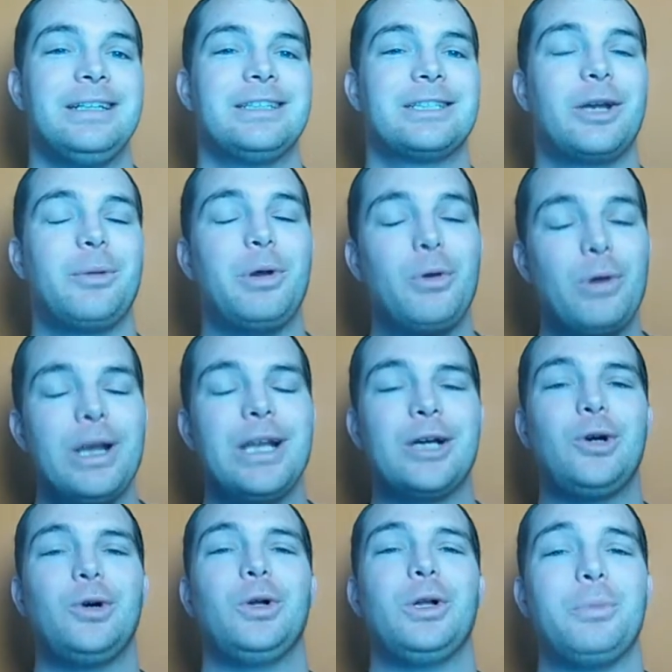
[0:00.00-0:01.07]
It's going to be really
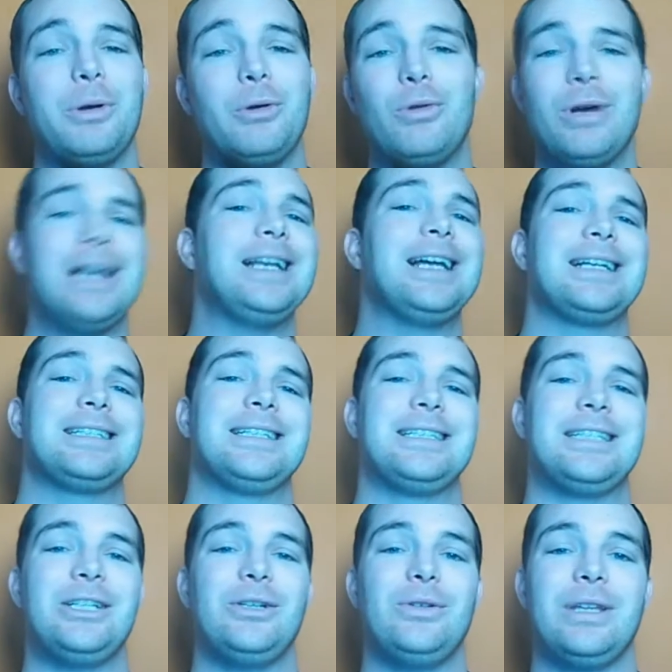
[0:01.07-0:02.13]
cool and be really nice to
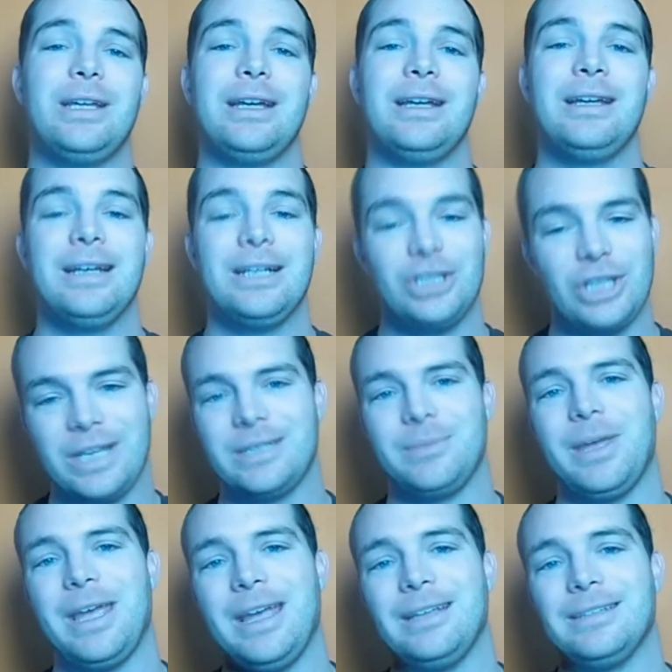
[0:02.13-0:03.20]
see you there, shake
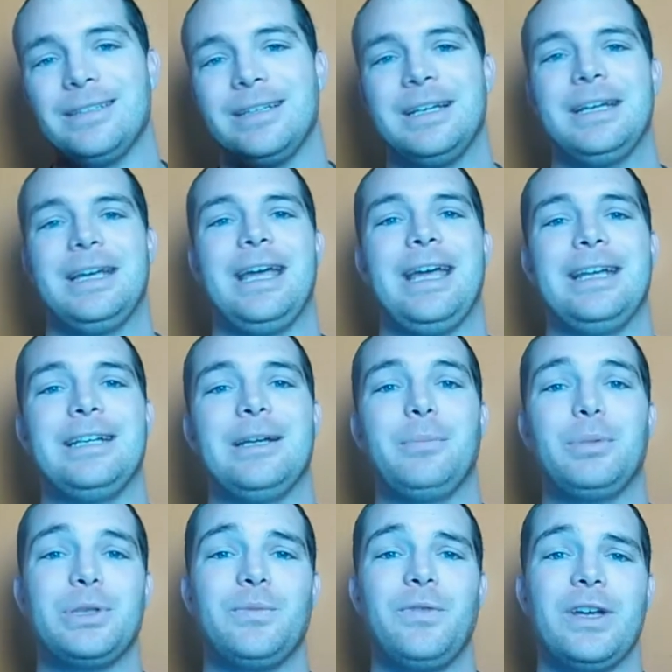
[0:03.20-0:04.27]
some hands, and
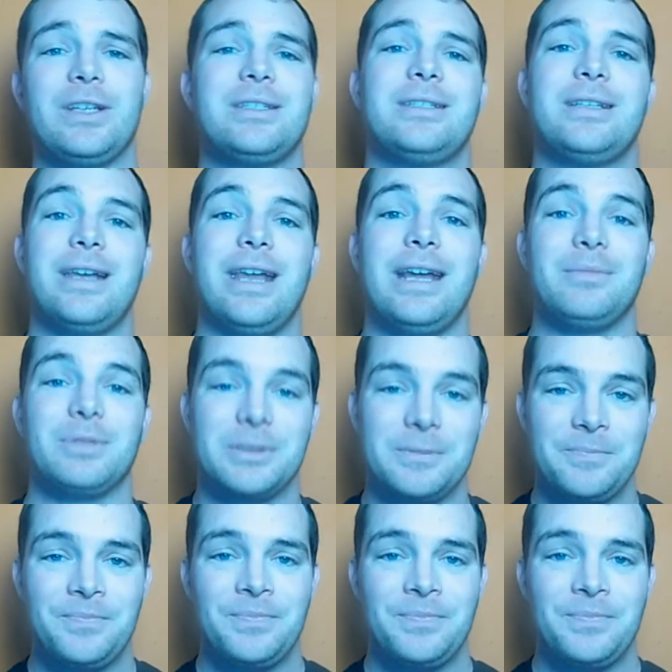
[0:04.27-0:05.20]
put some faces to names.